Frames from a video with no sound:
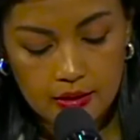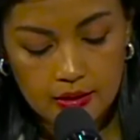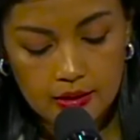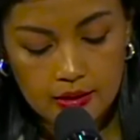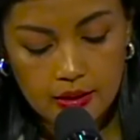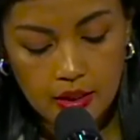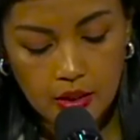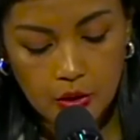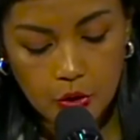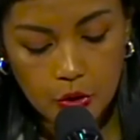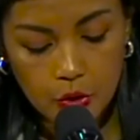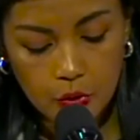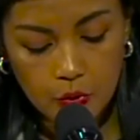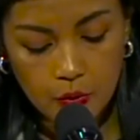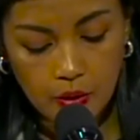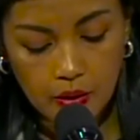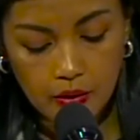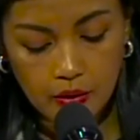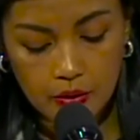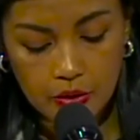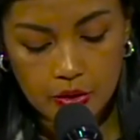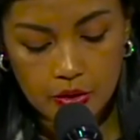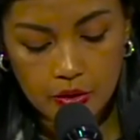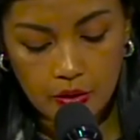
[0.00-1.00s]

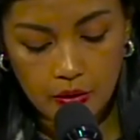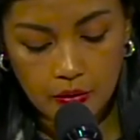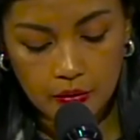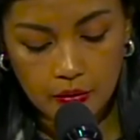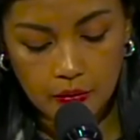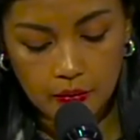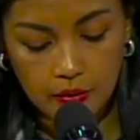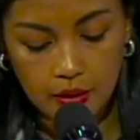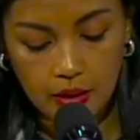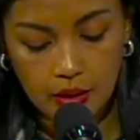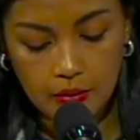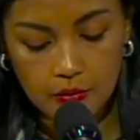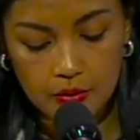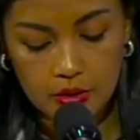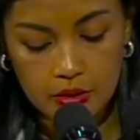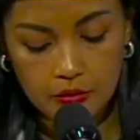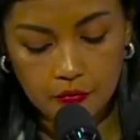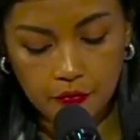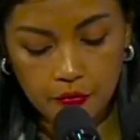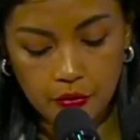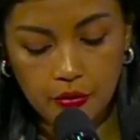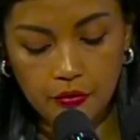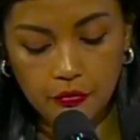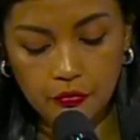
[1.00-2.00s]
Sexual assault
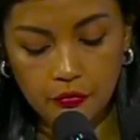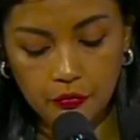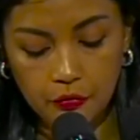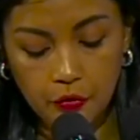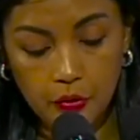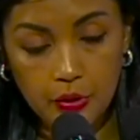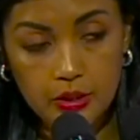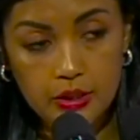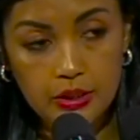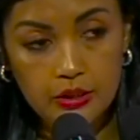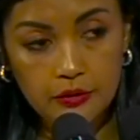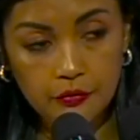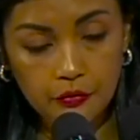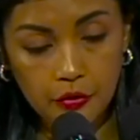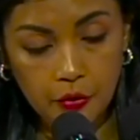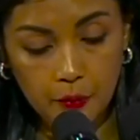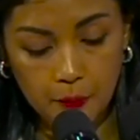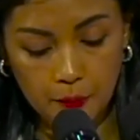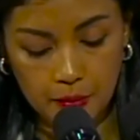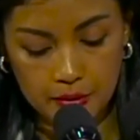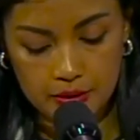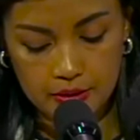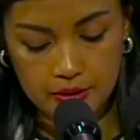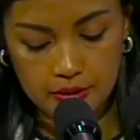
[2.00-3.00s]
accounts for
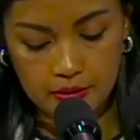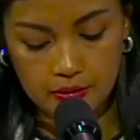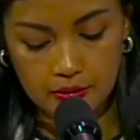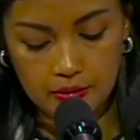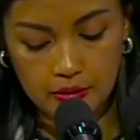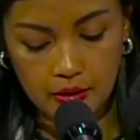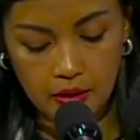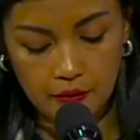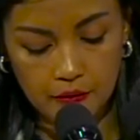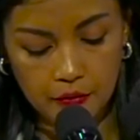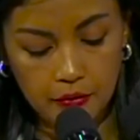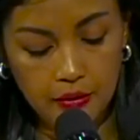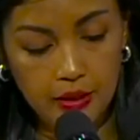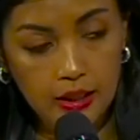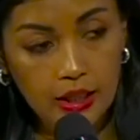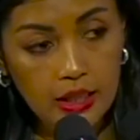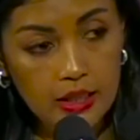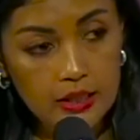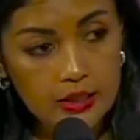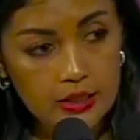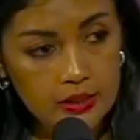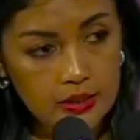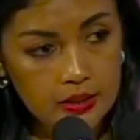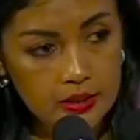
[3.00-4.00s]
44% of the
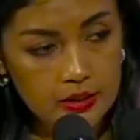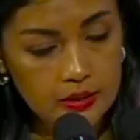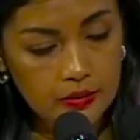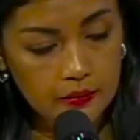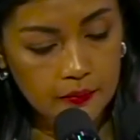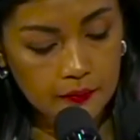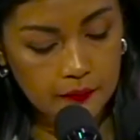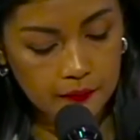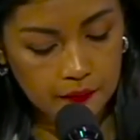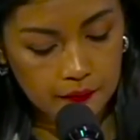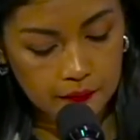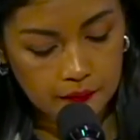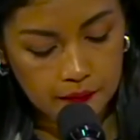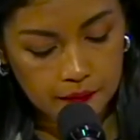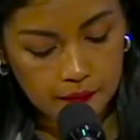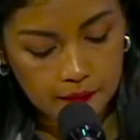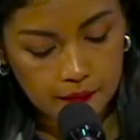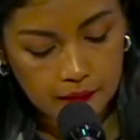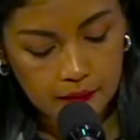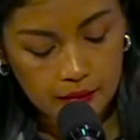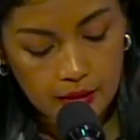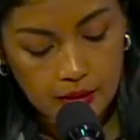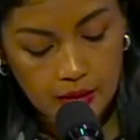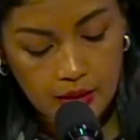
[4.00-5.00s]
cases.
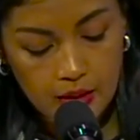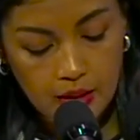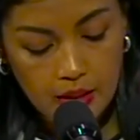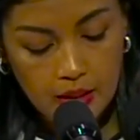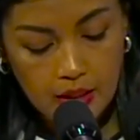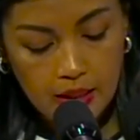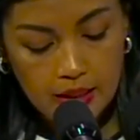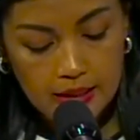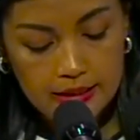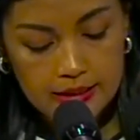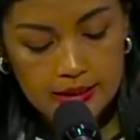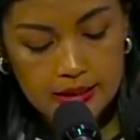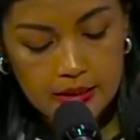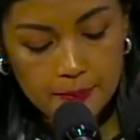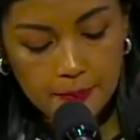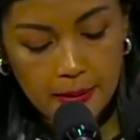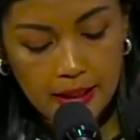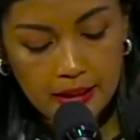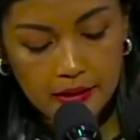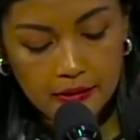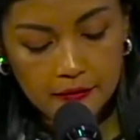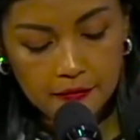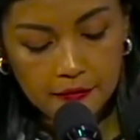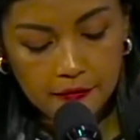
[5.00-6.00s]

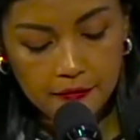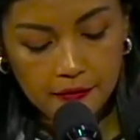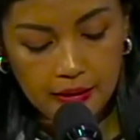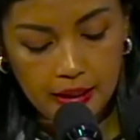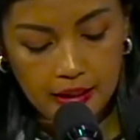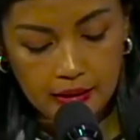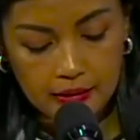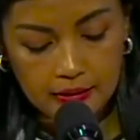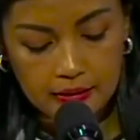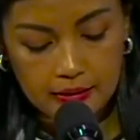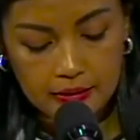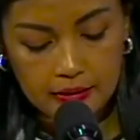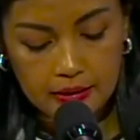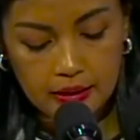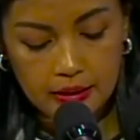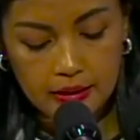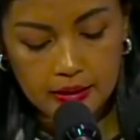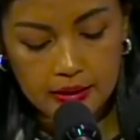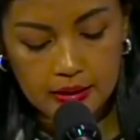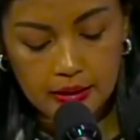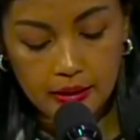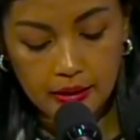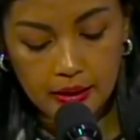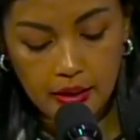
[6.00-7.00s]
Despite the fact
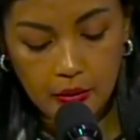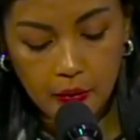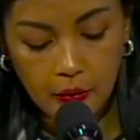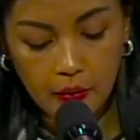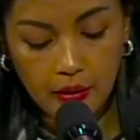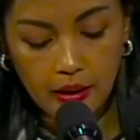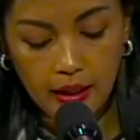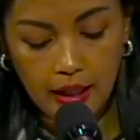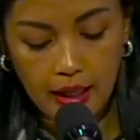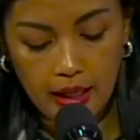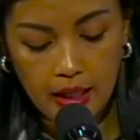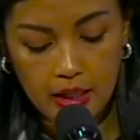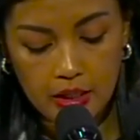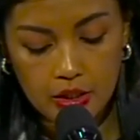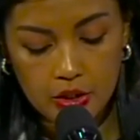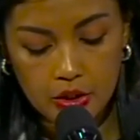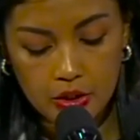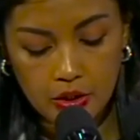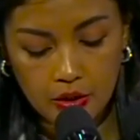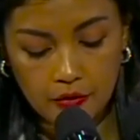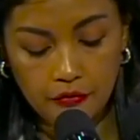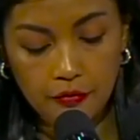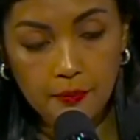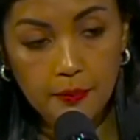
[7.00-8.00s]
that the legal
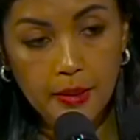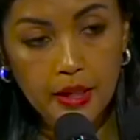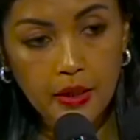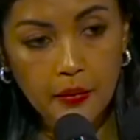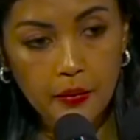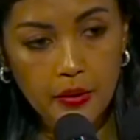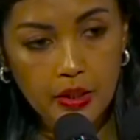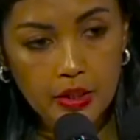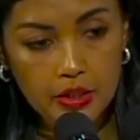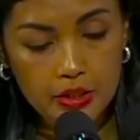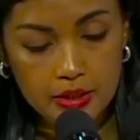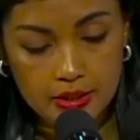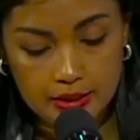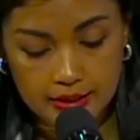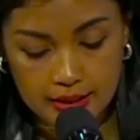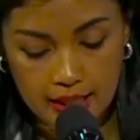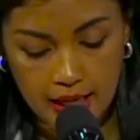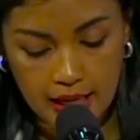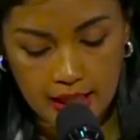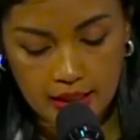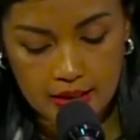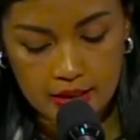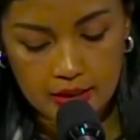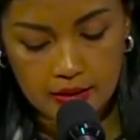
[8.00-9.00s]
age of marriage is
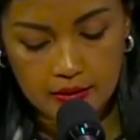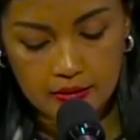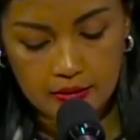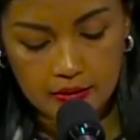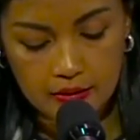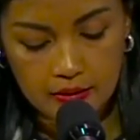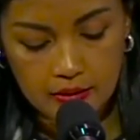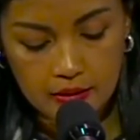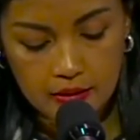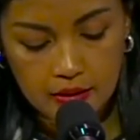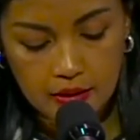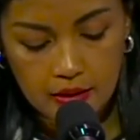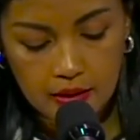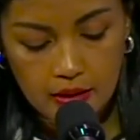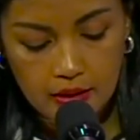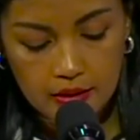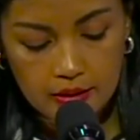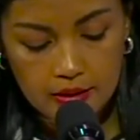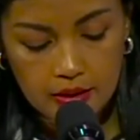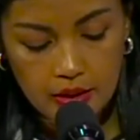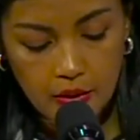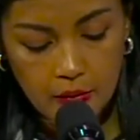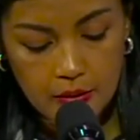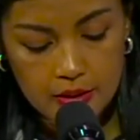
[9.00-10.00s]
18,
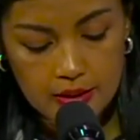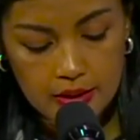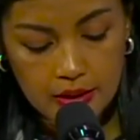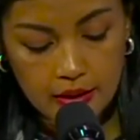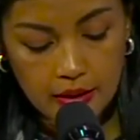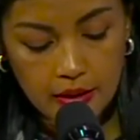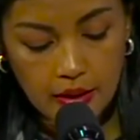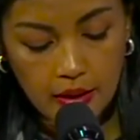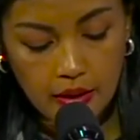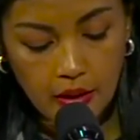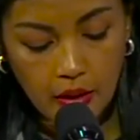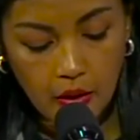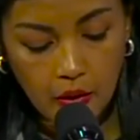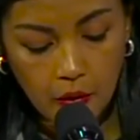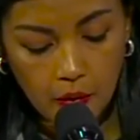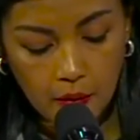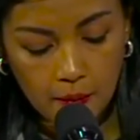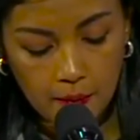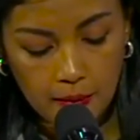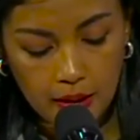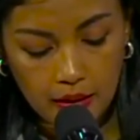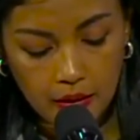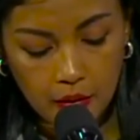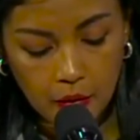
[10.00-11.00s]
there is an
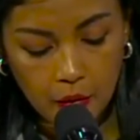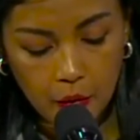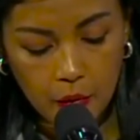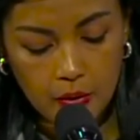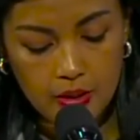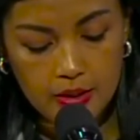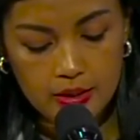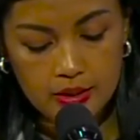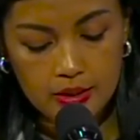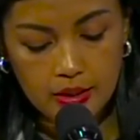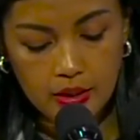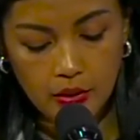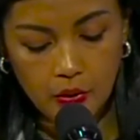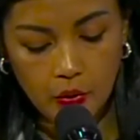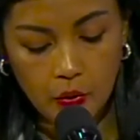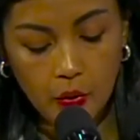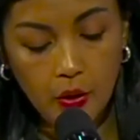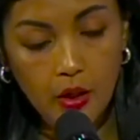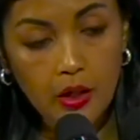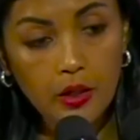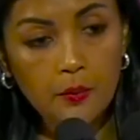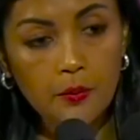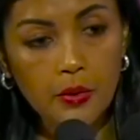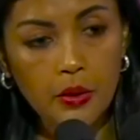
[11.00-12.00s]
alarming increase in
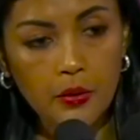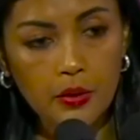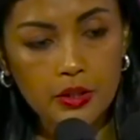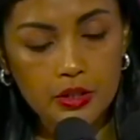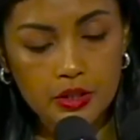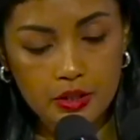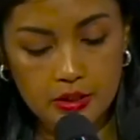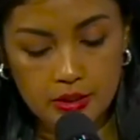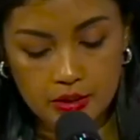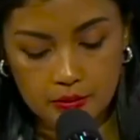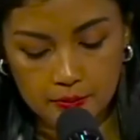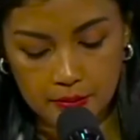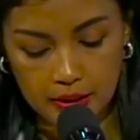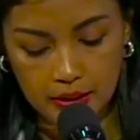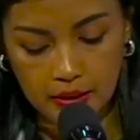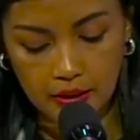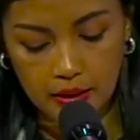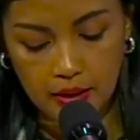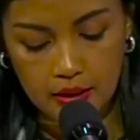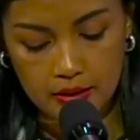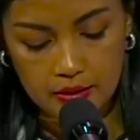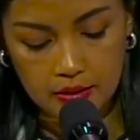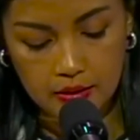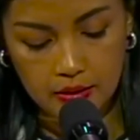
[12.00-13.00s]
early marriages in
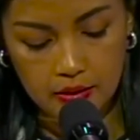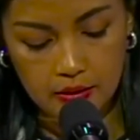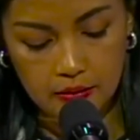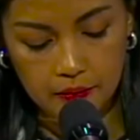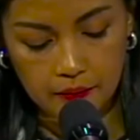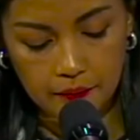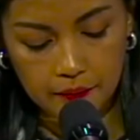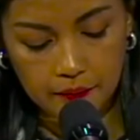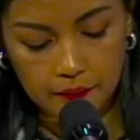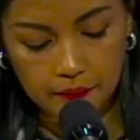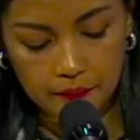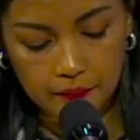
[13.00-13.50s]
Madagascar.